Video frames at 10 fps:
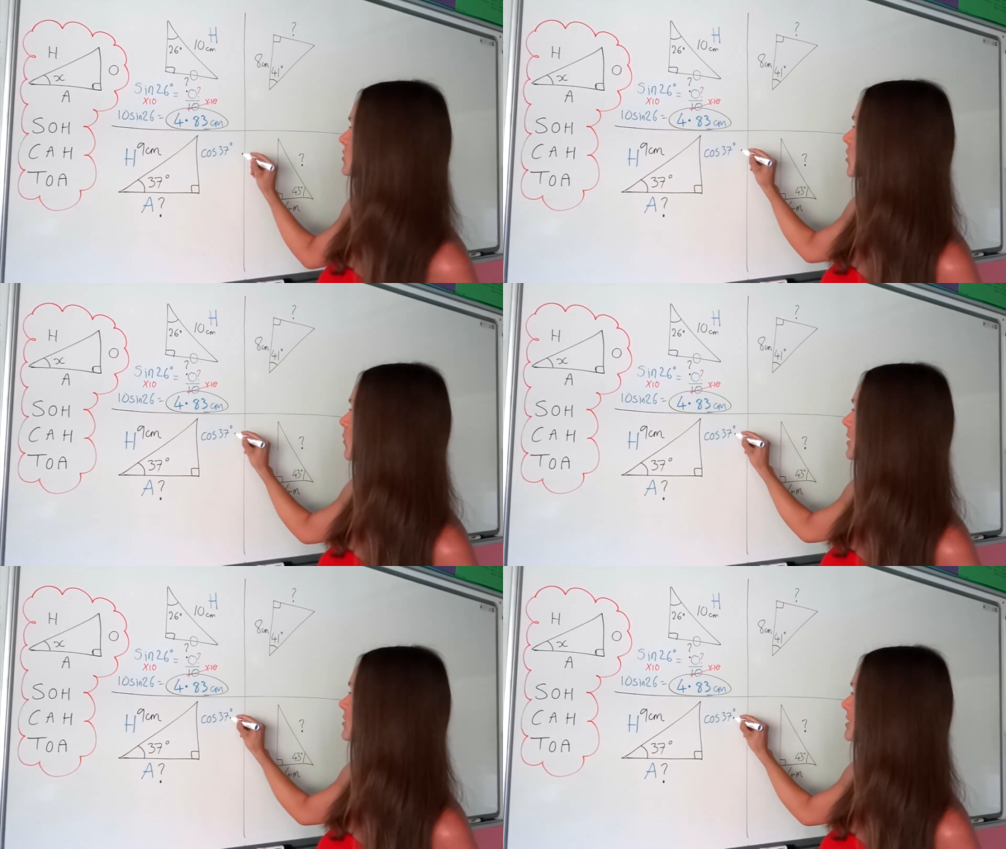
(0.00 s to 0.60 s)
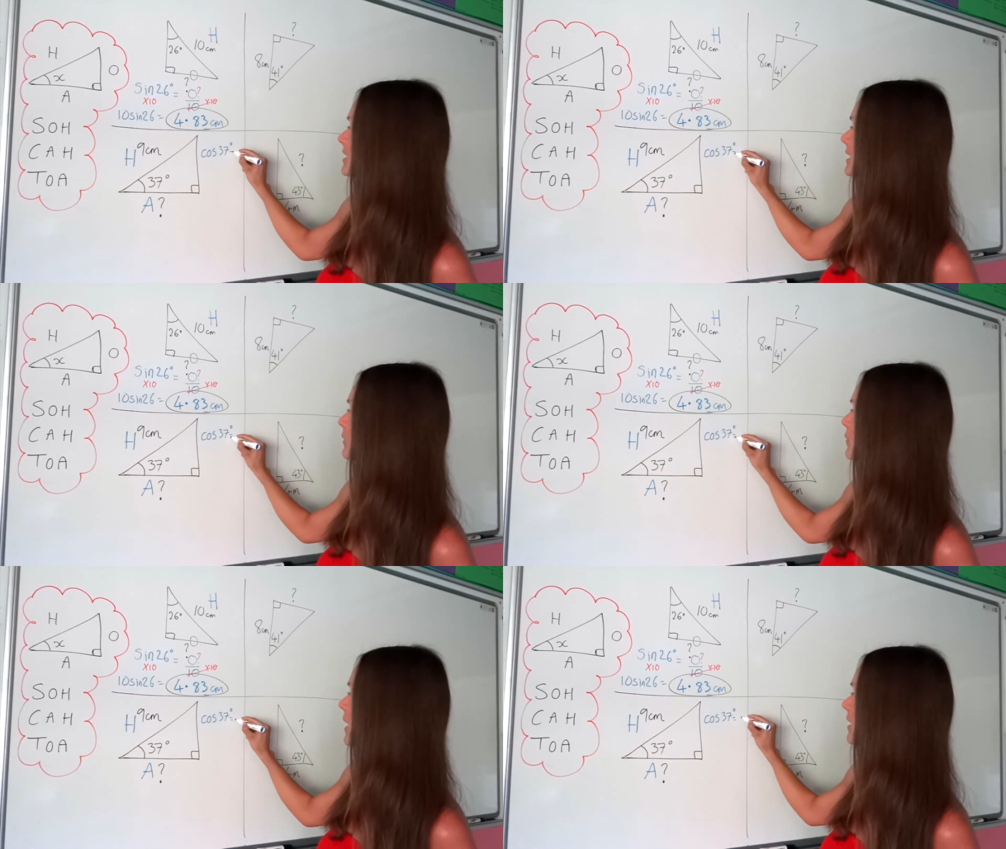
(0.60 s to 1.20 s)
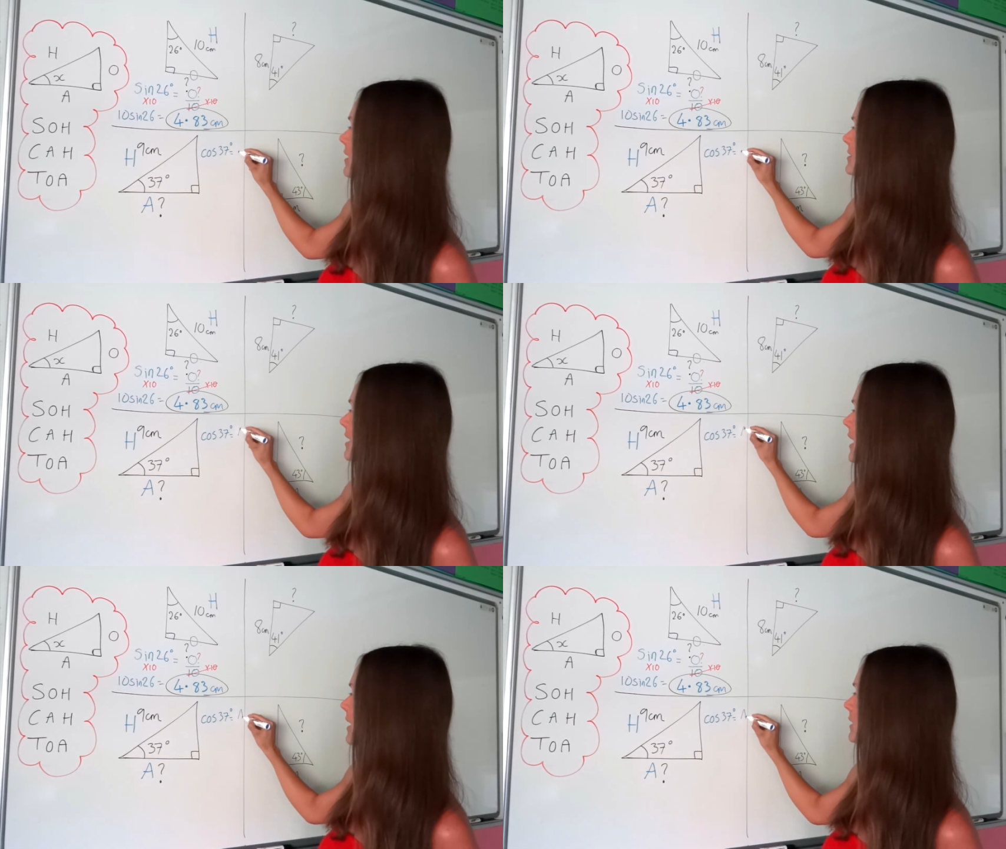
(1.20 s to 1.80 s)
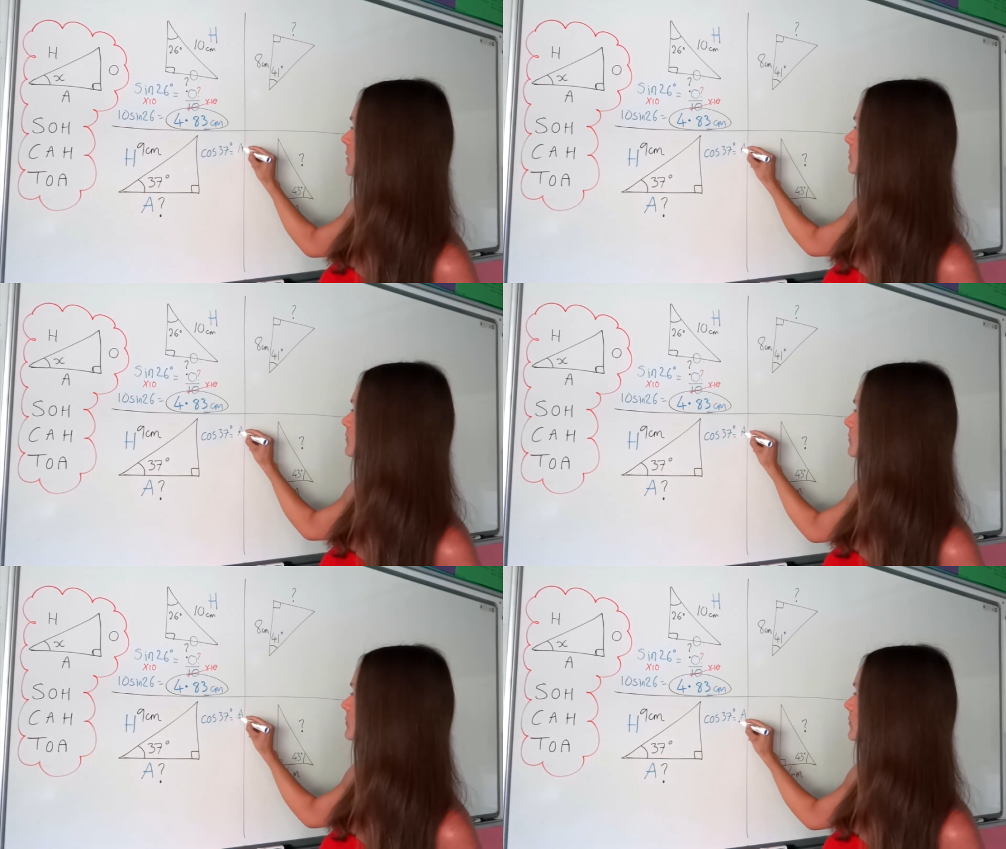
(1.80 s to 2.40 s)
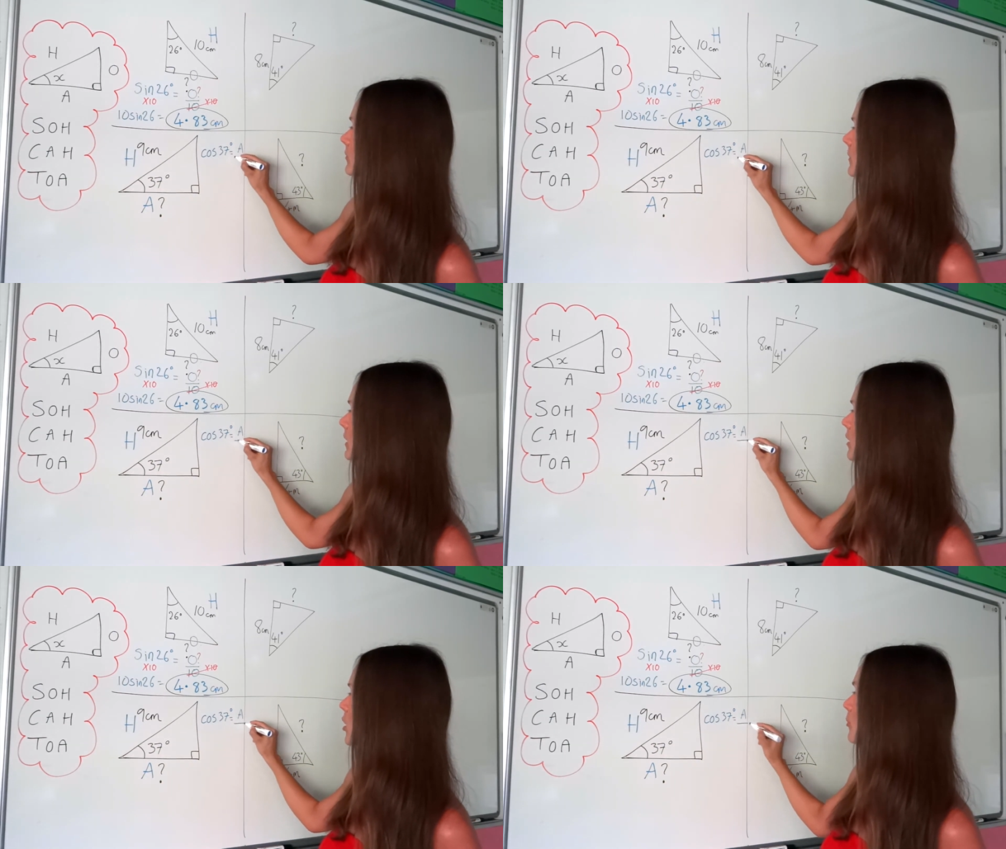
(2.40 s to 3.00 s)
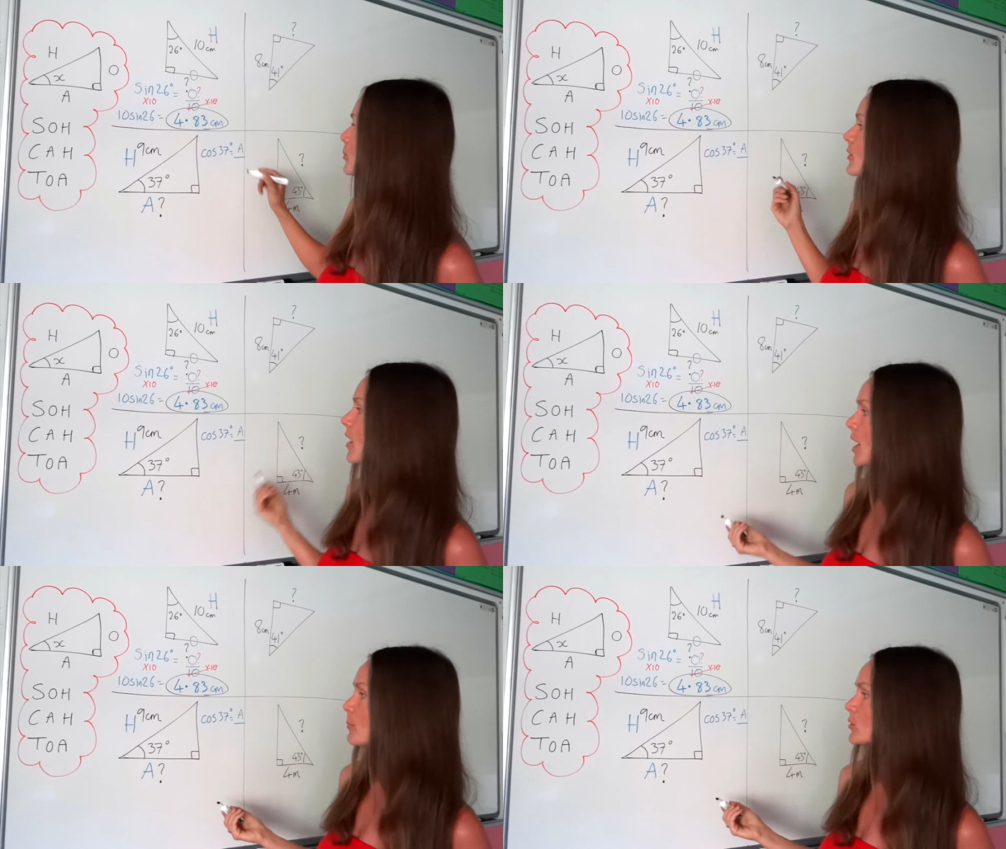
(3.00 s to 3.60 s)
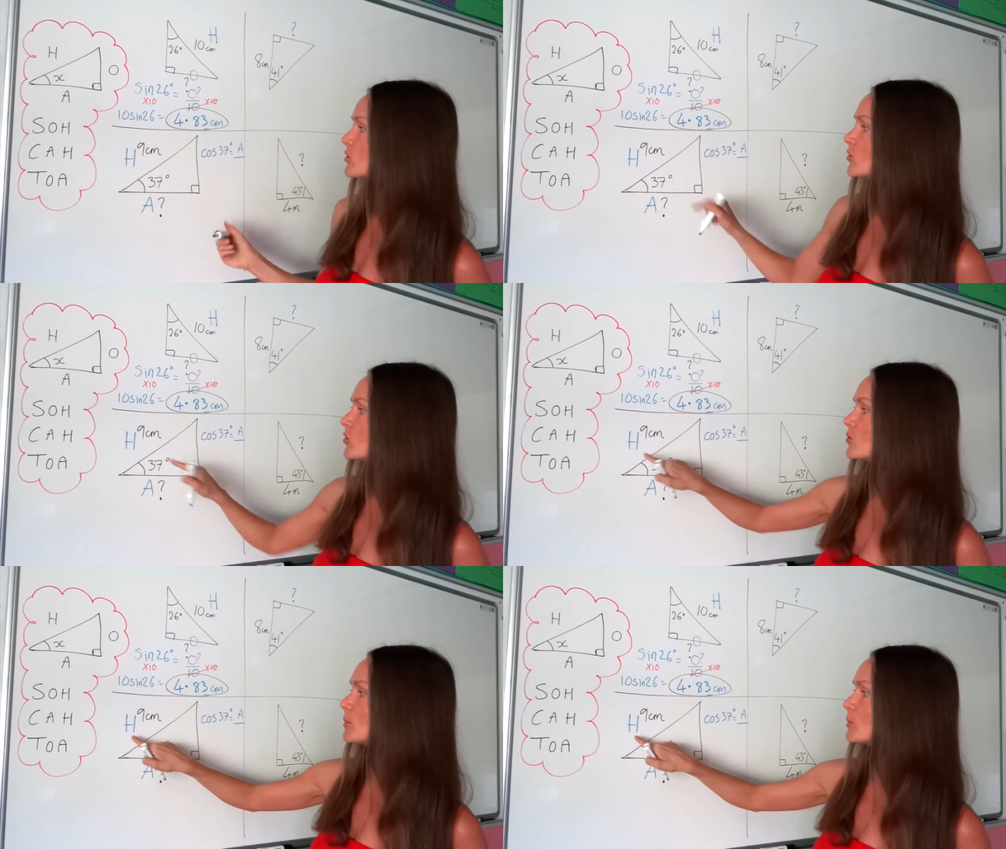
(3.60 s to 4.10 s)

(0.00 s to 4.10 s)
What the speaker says: [unreadable: no face in view]